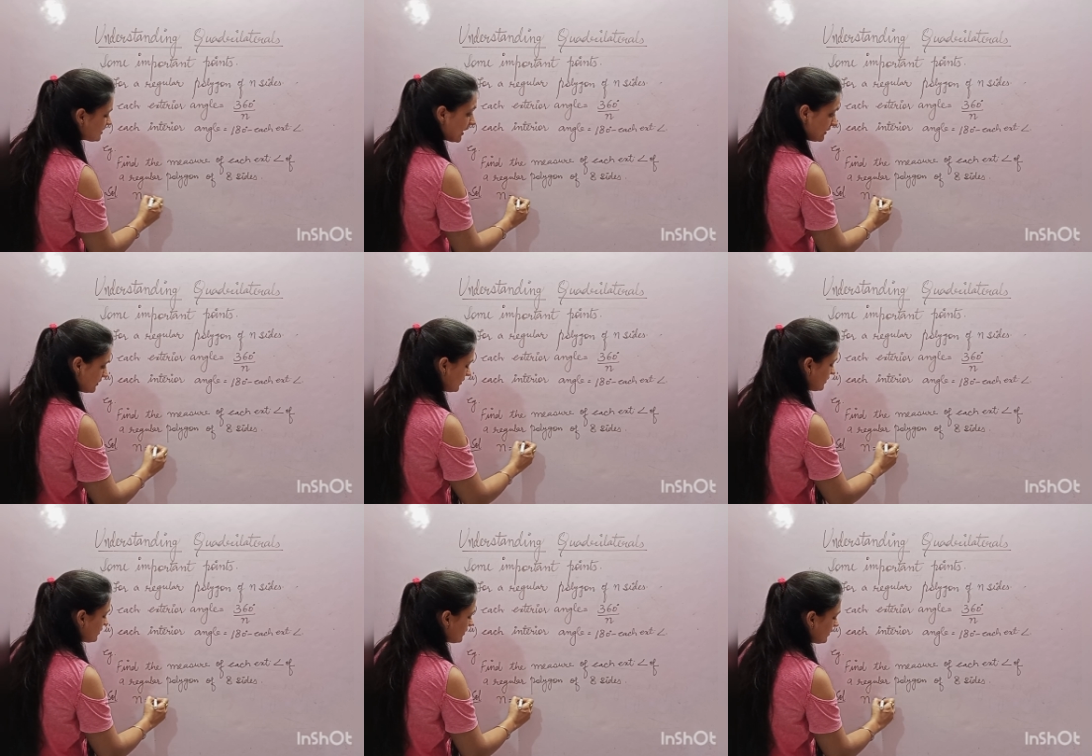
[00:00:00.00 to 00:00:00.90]
side
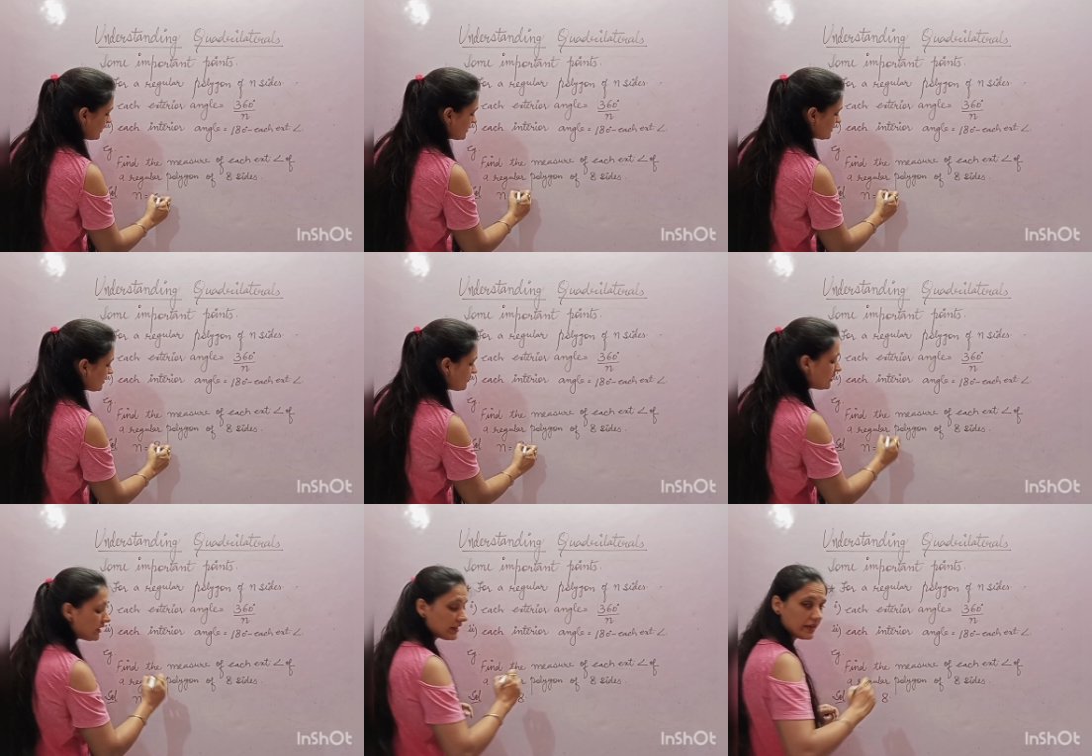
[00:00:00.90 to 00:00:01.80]
is
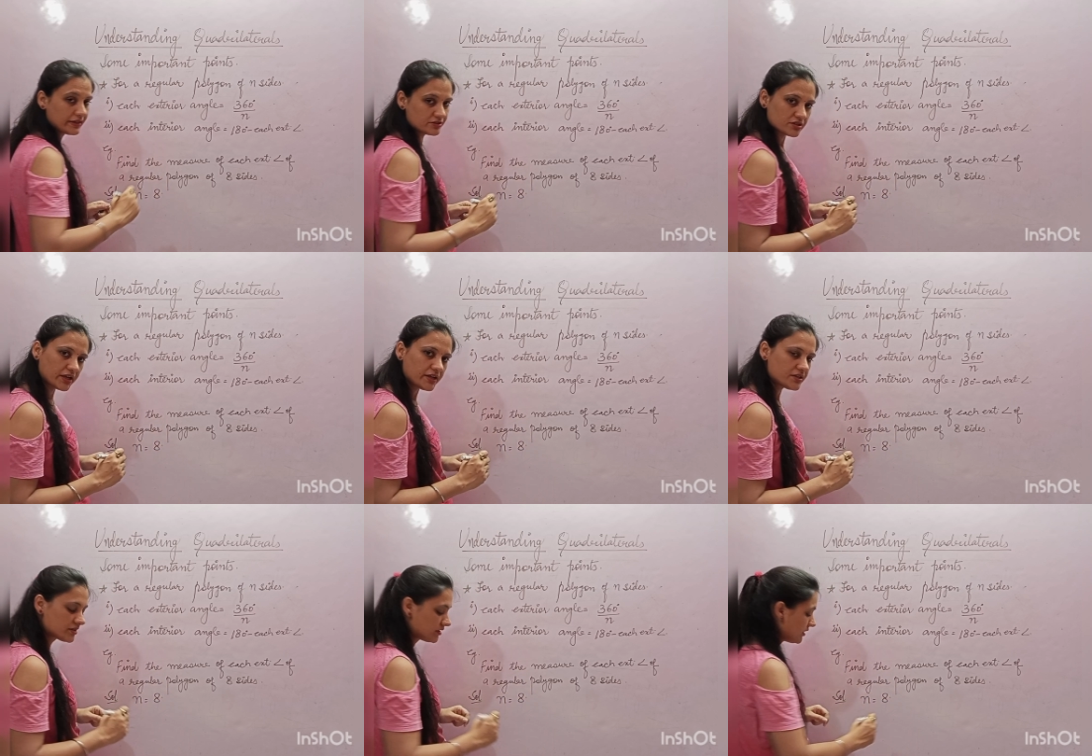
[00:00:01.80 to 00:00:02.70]
given 8, right?